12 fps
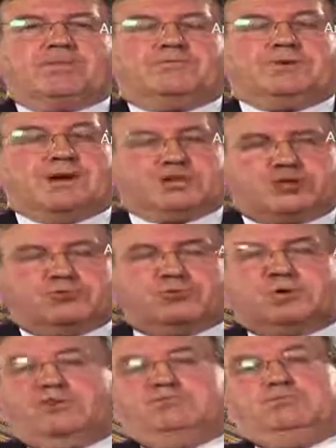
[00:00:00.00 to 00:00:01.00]

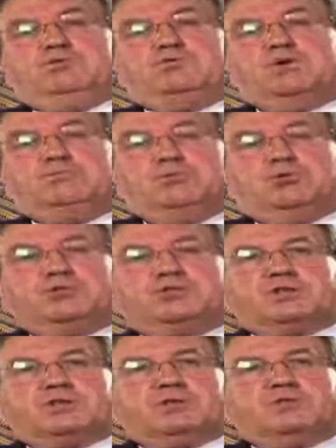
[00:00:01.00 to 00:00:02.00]
National government
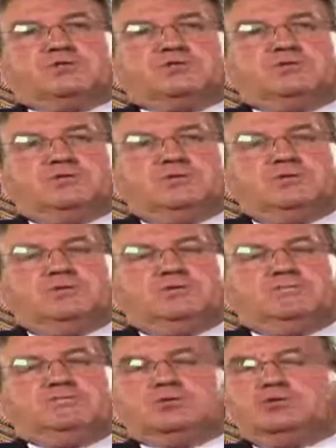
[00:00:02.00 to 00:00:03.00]
reports are useful,
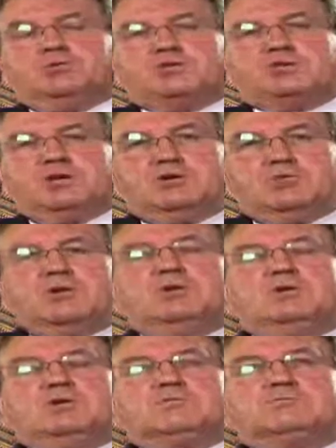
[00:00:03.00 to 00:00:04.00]
but also
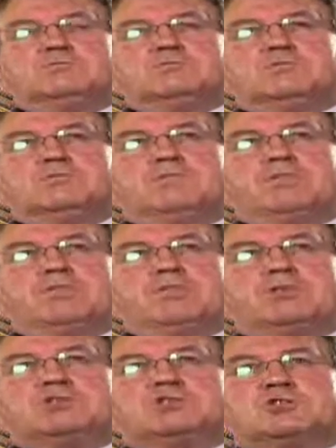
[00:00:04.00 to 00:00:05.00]

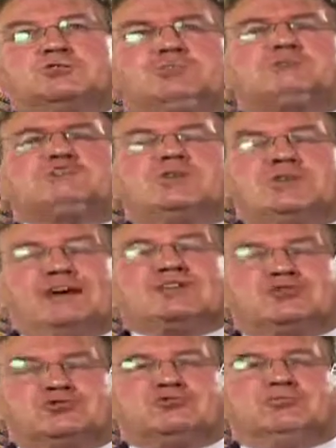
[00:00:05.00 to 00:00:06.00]

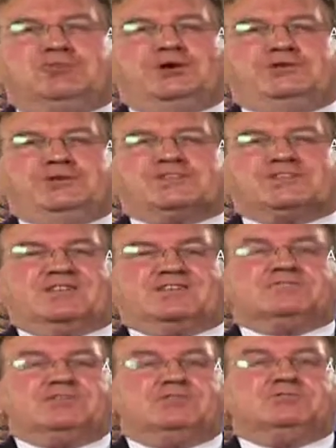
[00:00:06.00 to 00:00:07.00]
supranational bodies
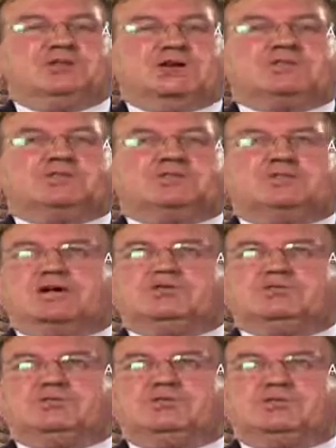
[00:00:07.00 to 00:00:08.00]
like the United
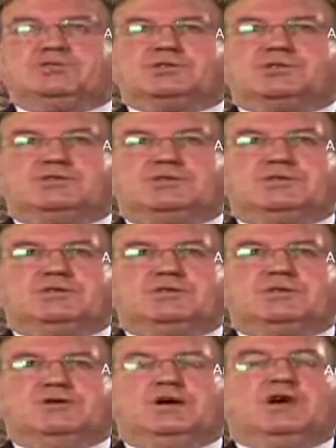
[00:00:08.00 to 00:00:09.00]
Nations
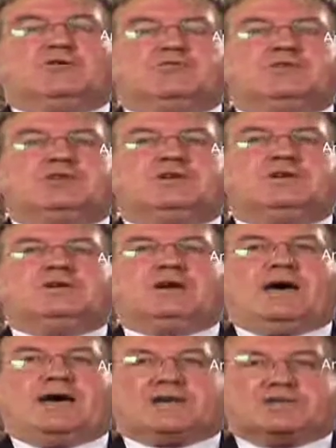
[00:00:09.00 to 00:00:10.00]
offer
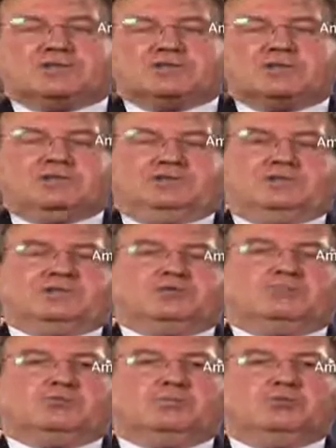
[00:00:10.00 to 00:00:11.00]
excellent
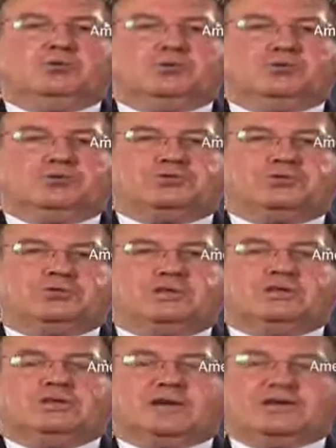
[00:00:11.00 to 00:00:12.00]
reports
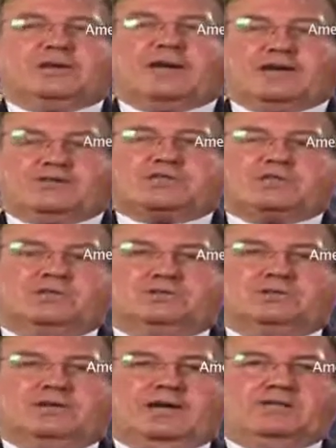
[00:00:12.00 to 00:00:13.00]
and
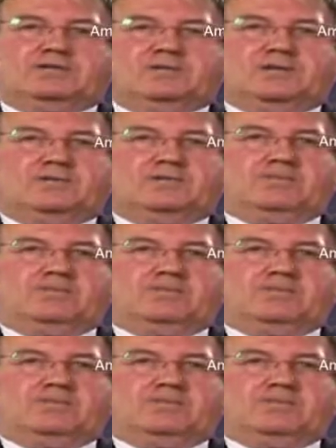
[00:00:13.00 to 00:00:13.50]
excellent data